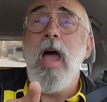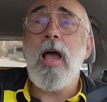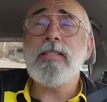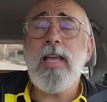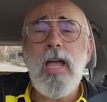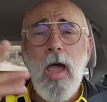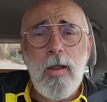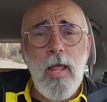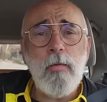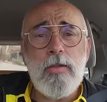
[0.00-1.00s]
I said,
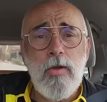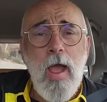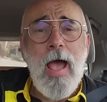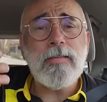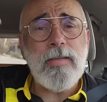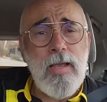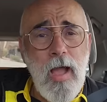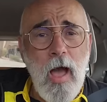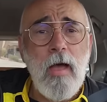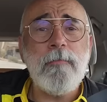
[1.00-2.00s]
kind of like when you're asking
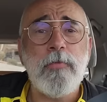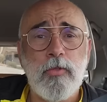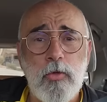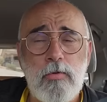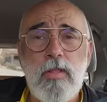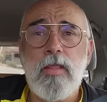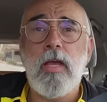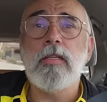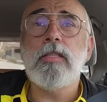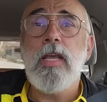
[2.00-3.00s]
God for certain
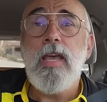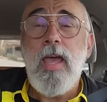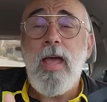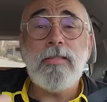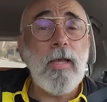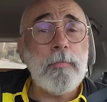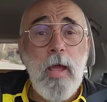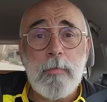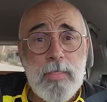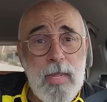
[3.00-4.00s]
things, and
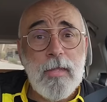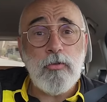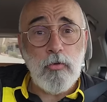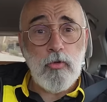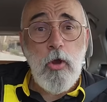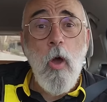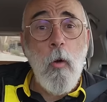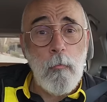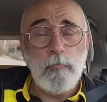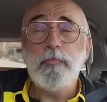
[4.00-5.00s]
sometimes the answer is no.